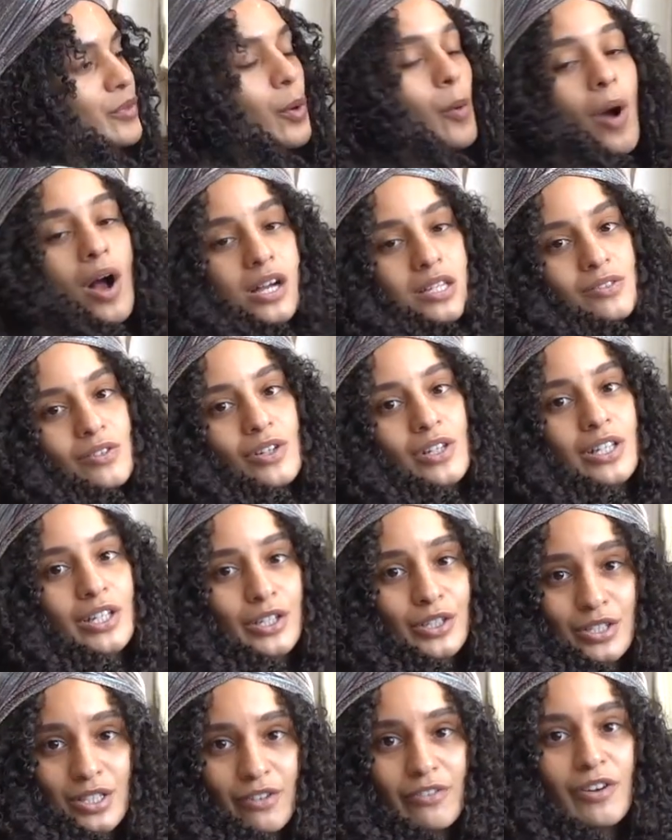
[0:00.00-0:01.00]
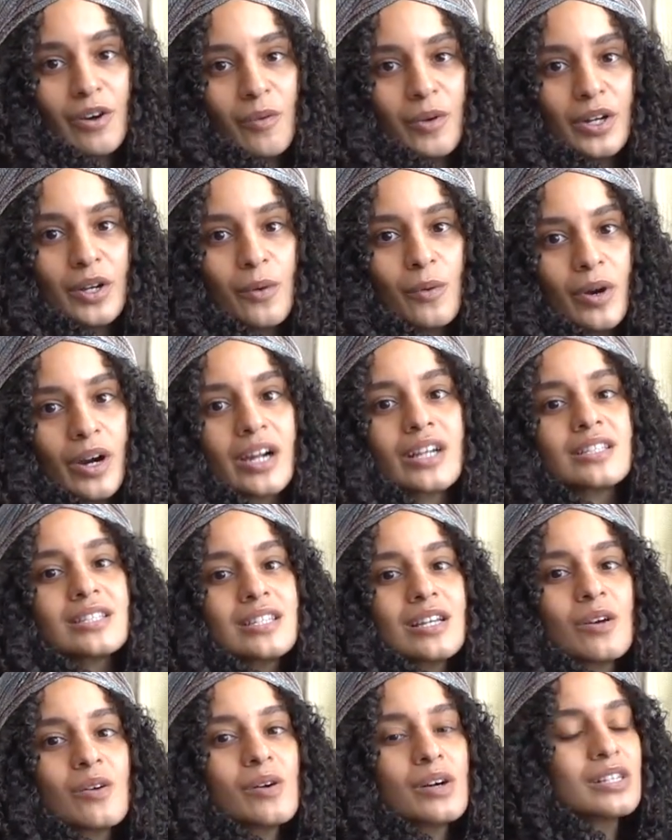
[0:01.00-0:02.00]
The walks feel a little different when you're wearing
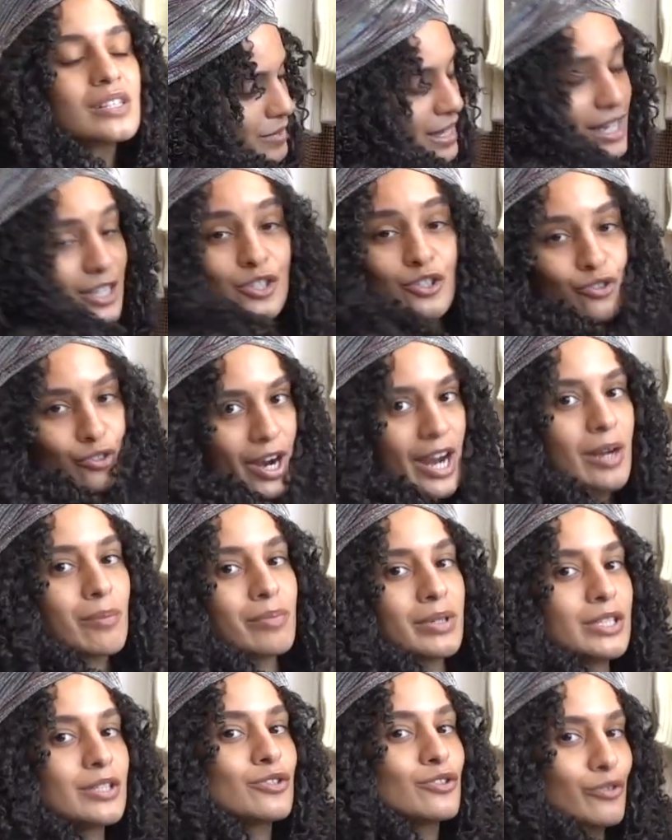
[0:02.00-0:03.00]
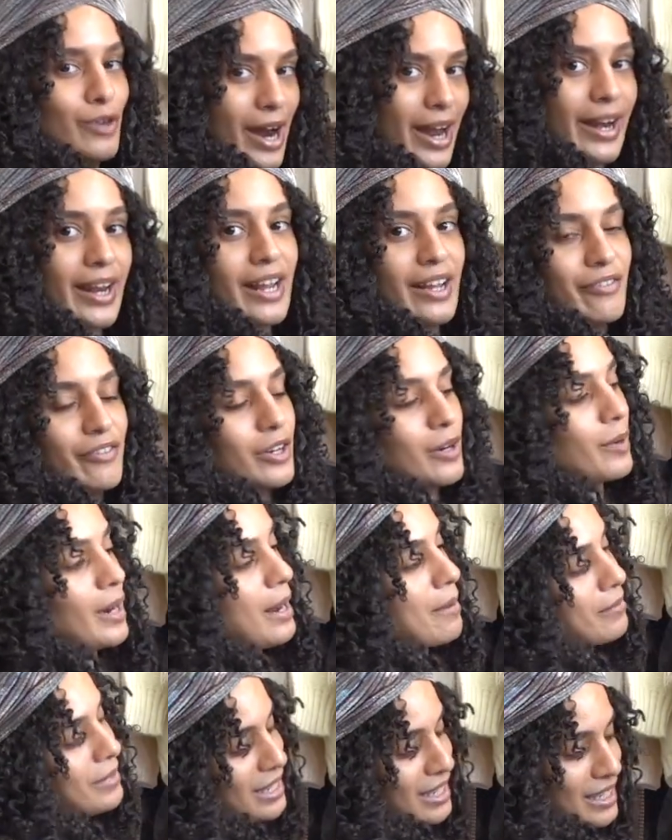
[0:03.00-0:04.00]
sequin. That stride be striding, if you know what
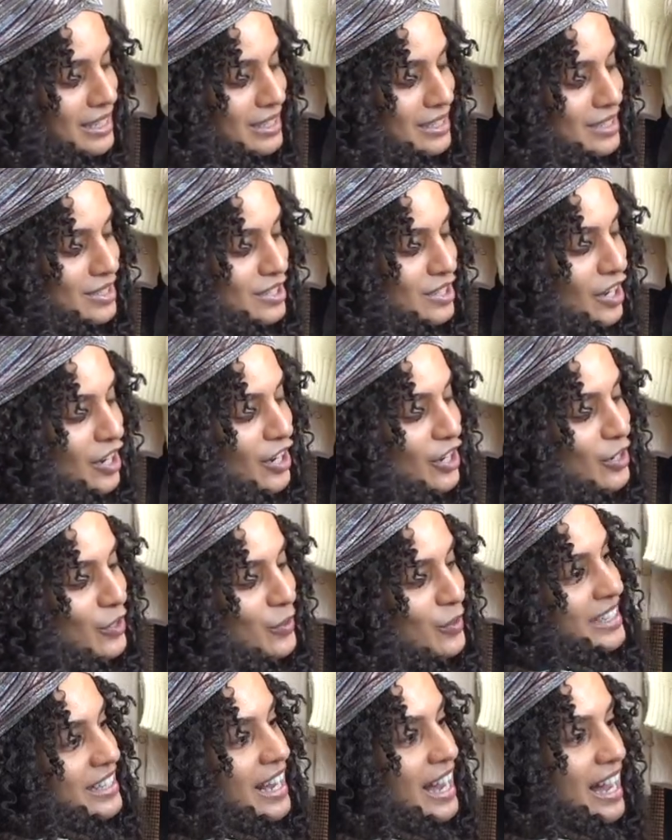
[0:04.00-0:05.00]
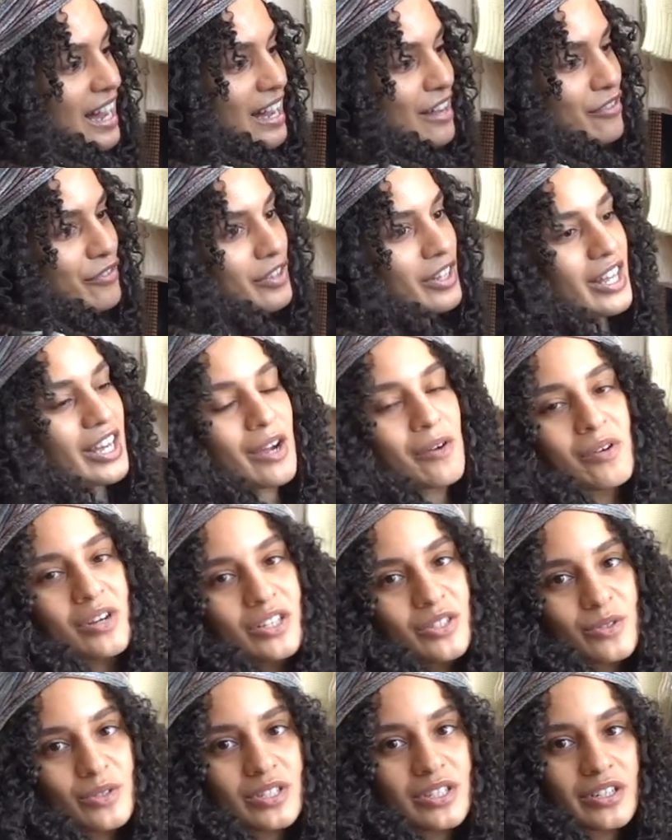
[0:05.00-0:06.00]
I mean. So yeah, I feel like I want
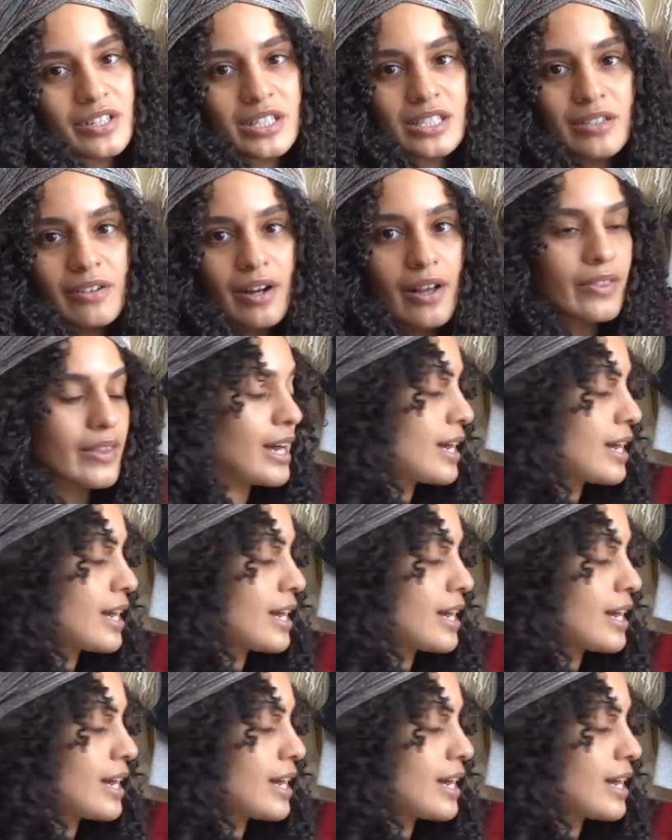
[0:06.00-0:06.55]
to do a series around